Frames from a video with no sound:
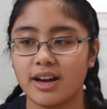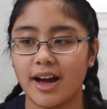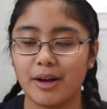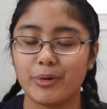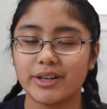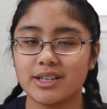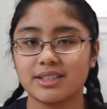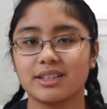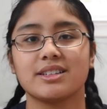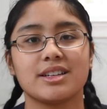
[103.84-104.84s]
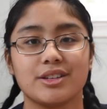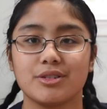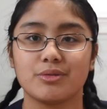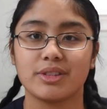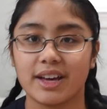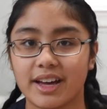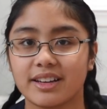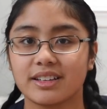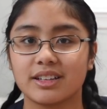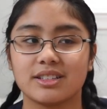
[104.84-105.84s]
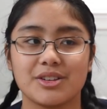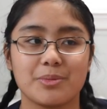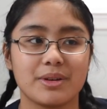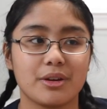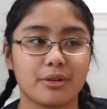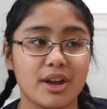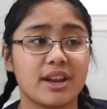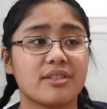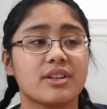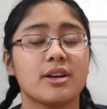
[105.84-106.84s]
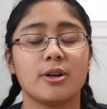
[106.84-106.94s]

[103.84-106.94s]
I wanted to continue doing that and continue being creative,